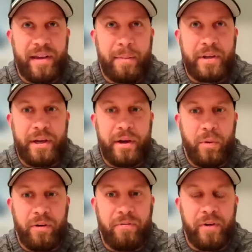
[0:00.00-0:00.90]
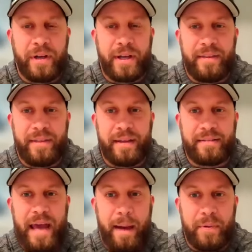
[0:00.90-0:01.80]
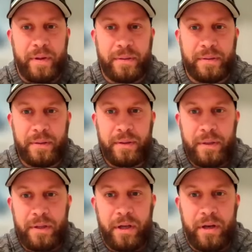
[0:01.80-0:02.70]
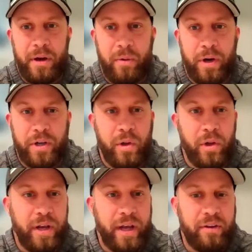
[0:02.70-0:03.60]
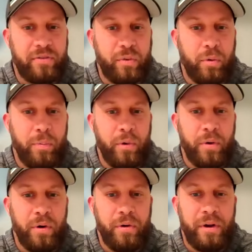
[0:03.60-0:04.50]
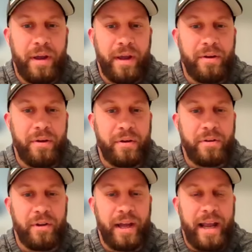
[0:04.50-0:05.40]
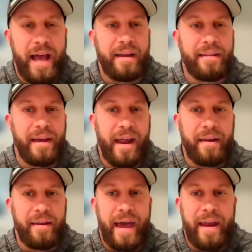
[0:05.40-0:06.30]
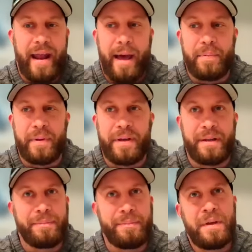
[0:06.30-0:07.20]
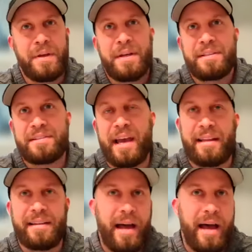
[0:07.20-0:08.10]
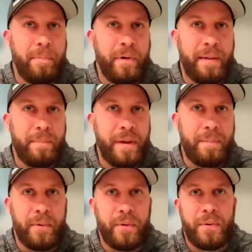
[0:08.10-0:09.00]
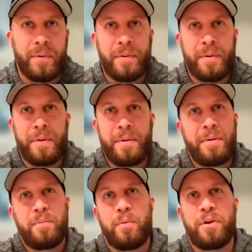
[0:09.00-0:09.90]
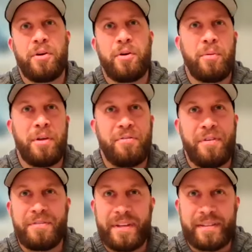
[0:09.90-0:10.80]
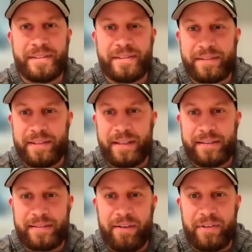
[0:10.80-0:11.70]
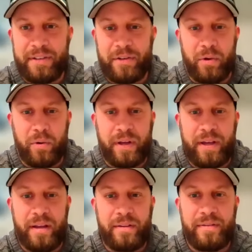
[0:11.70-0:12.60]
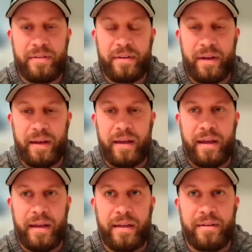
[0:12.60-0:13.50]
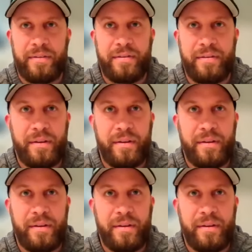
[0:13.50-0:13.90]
time of year where funky things happen. Yeah. Where you look at a scoreboard and you're like, how did that happen? And second time playing people, we're dealing with 15, 16, 17-year-old kids, and